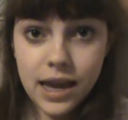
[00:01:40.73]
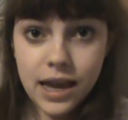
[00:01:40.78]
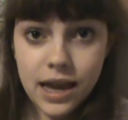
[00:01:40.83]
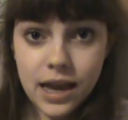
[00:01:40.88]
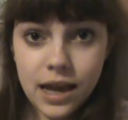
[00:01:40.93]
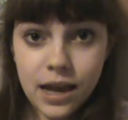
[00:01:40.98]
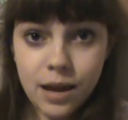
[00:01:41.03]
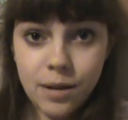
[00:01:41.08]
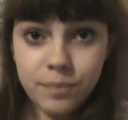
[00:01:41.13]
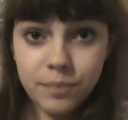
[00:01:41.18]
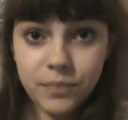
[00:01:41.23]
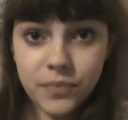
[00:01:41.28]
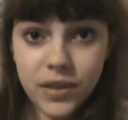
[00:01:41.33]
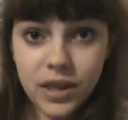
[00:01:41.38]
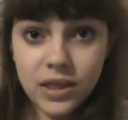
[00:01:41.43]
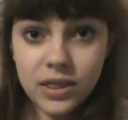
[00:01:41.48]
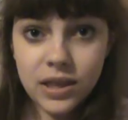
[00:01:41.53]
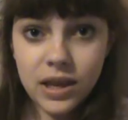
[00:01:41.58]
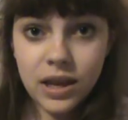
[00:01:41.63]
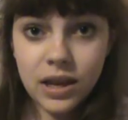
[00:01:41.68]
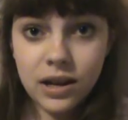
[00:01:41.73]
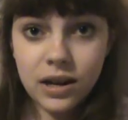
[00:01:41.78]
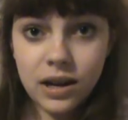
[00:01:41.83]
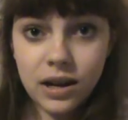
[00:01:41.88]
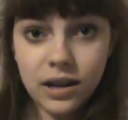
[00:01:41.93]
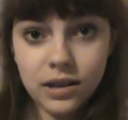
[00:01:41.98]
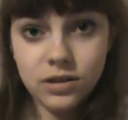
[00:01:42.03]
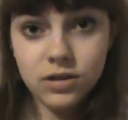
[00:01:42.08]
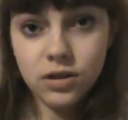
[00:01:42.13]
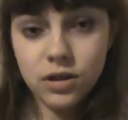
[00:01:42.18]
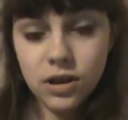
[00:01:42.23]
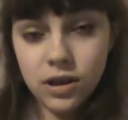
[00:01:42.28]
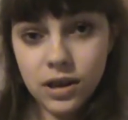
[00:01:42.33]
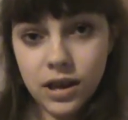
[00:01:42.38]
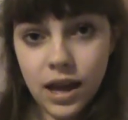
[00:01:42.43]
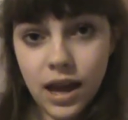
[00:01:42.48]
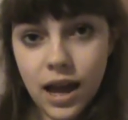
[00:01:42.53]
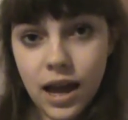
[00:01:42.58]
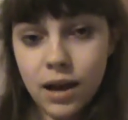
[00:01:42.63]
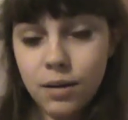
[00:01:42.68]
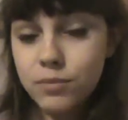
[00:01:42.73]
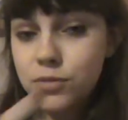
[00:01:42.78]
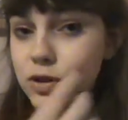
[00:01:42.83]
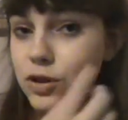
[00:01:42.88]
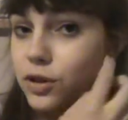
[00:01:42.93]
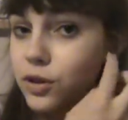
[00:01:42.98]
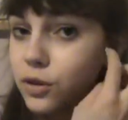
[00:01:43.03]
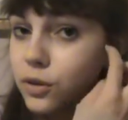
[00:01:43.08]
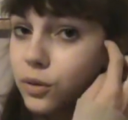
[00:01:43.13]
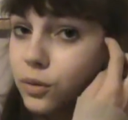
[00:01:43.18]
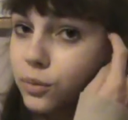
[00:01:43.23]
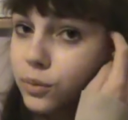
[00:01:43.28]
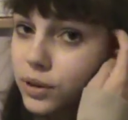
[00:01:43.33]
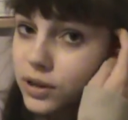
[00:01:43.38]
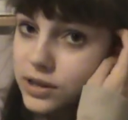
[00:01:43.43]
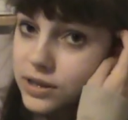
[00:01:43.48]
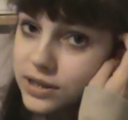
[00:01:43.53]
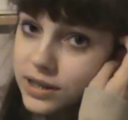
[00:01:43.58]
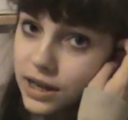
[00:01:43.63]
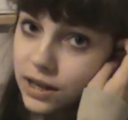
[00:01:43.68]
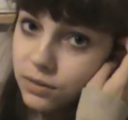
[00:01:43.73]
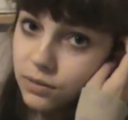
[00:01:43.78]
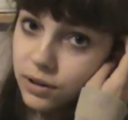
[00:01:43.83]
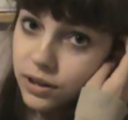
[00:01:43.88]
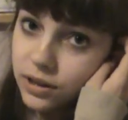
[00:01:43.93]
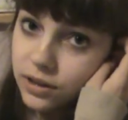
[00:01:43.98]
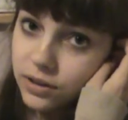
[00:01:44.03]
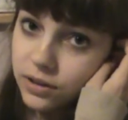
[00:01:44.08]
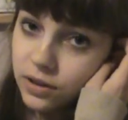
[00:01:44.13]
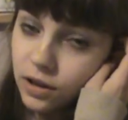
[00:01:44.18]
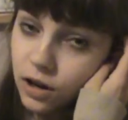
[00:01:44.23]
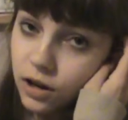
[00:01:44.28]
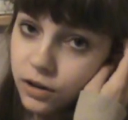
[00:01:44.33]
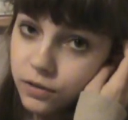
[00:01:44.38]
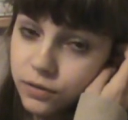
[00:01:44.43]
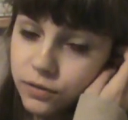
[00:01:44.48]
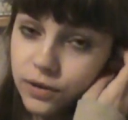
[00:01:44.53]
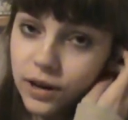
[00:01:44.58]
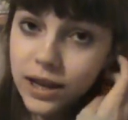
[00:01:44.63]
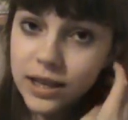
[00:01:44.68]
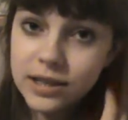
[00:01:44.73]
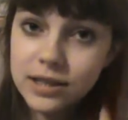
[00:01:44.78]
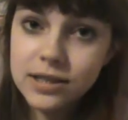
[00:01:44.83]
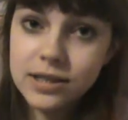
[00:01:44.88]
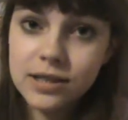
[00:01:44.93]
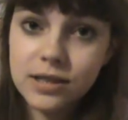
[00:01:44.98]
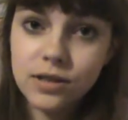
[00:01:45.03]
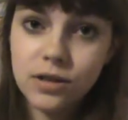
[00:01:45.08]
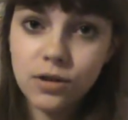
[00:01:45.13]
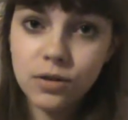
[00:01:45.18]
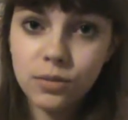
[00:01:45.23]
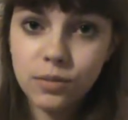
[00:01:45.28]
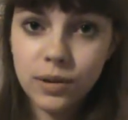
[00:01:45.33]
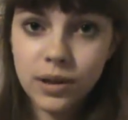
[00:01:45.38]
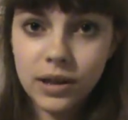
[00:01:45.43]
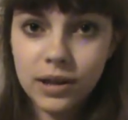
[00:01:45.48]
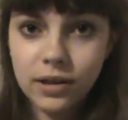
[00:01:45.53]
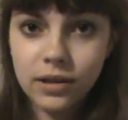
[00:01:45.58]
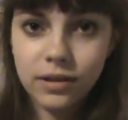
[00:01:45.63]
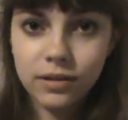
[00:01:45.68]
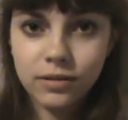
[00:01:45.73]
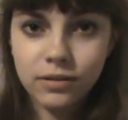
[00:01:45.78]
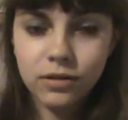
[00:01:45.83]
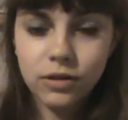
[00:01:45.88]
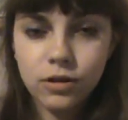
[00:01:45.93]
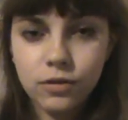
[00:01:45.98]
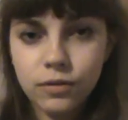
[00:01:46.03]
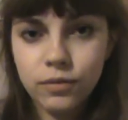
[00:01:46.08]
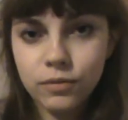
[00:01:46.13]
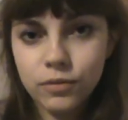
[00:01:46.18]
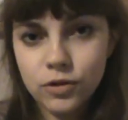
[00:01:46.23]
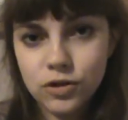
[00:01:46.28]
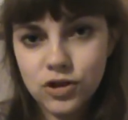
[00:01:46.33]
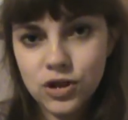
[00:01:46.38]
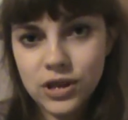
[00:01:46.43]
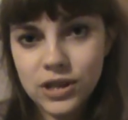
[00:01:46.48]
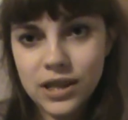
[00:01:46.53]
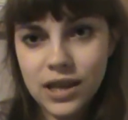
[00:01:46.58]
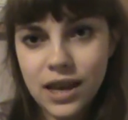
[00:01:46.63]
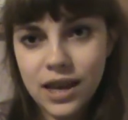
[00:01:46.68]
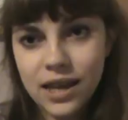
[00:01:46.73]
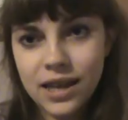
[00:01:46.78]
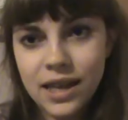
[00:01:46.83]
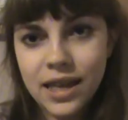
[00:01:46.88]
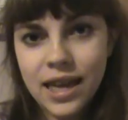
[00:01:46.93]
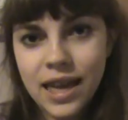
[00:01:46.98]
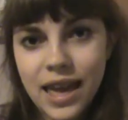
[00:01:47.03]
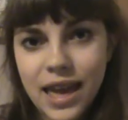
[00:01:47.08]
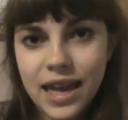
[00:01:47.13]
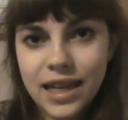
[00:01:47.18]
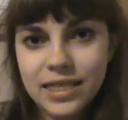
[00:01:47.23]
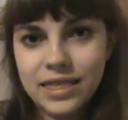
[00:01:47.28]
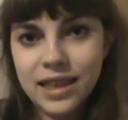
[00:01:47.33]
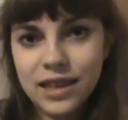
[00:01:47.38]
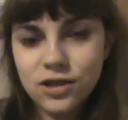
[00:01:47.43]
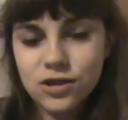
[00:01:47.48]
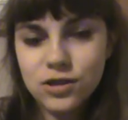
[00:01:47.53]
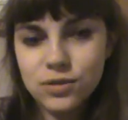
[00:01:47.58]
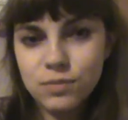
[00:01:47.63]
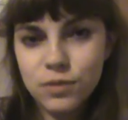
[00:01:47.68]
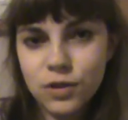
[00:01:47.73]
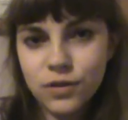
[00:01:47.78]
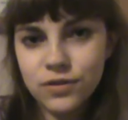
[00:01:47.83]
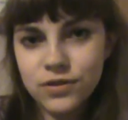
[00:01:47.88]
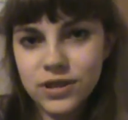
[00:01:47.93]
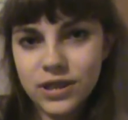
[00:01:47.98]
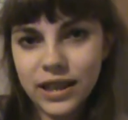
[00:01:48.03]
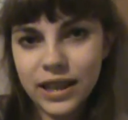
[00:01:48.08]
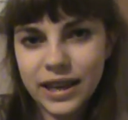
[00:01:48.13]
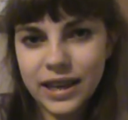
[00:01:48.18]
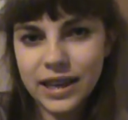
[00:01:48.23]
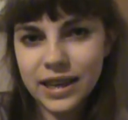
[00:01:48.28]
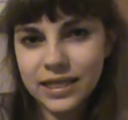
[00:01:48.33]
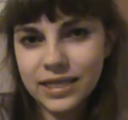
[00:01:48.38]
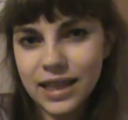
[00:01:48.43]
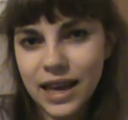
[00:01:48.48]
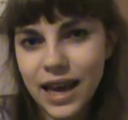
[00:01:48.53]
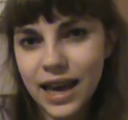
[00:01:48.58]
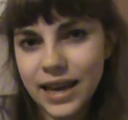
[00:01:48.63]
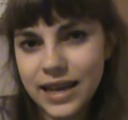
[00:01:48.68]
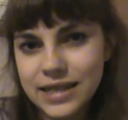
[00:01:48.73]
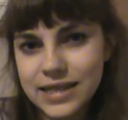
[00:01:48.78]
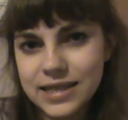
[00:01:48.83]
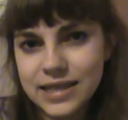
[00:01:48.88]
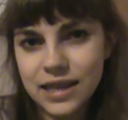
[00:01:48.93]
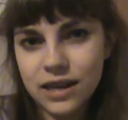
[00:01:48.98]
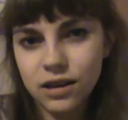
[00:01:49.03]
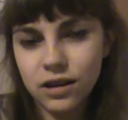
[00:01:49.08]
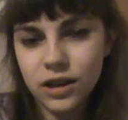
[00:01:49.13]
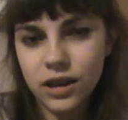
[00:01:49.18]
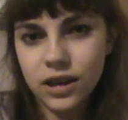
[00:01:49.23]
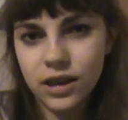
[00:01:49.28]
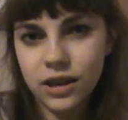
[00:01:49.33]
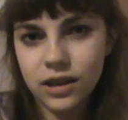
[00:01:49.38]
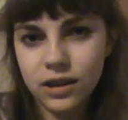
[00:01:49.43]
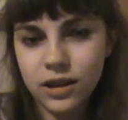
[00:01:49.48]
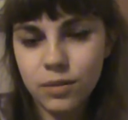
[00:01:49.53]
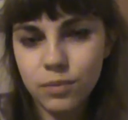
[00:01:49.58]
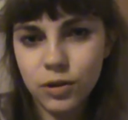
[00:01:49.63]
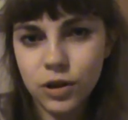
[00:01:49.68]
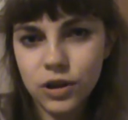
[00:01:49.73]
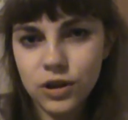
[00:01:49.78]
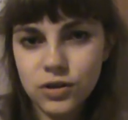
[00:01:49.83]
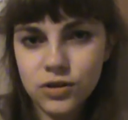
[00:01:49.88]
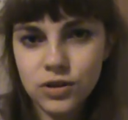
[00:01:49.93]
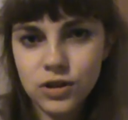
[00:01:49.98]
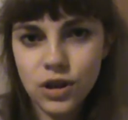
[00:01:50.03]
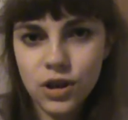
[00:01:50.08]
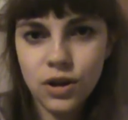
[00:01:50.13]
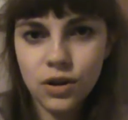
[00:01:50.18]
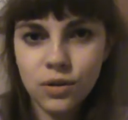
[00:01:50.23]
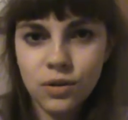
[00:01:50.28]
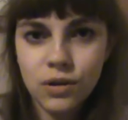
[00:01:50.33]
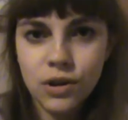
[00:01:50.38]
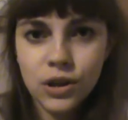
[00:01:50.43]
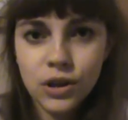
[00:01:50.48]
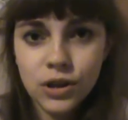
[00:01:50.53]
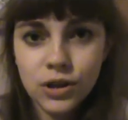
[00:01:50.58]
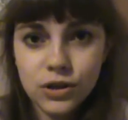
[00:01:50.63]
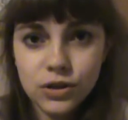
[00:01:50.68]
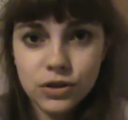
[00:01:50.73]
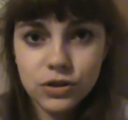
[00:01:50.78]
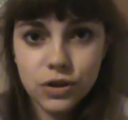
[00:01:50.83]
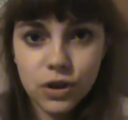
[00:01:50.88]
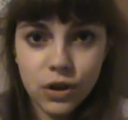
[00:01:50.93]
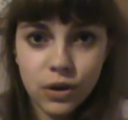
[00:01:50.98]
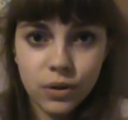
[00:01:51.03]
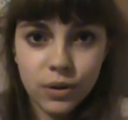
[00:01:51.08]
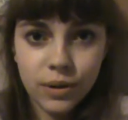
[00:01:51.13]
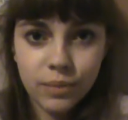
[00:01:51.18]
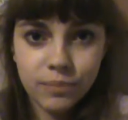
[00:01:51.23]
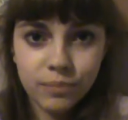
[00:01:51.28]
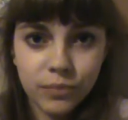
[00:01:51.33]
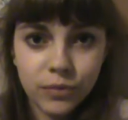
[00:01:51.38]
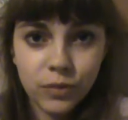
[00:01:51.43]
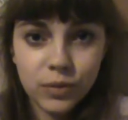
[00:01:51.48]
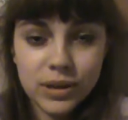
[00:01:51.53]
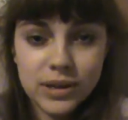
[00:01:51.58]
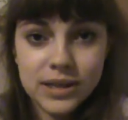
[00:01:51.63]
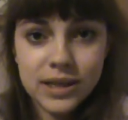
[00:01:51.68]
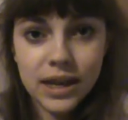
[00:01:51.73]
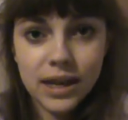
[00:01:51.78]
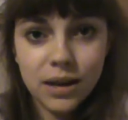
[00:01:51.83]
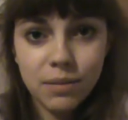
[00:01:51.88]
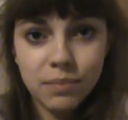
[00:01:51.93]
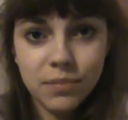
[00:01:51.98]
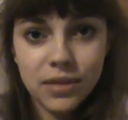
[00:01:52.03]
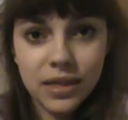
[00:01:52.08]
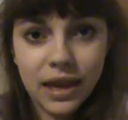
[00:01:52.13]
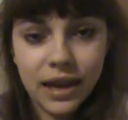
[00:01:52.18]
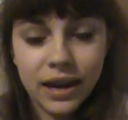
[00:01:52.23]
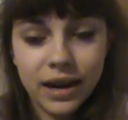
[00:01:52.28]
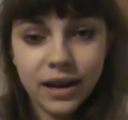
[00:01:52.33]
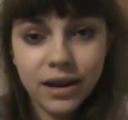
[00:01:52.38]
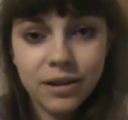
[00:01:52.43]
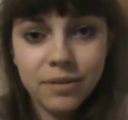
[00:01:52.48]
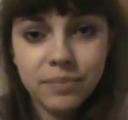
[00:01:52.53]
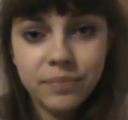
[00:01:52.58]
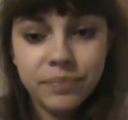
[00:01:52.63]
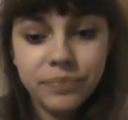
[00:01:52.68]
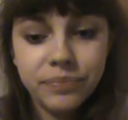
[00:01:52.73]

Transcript: Um, and then I took a cab to, we stayed with our friends who we knew from Virginia, and they just moved to like the Heights area a couple years ago, so um, we stayed up there.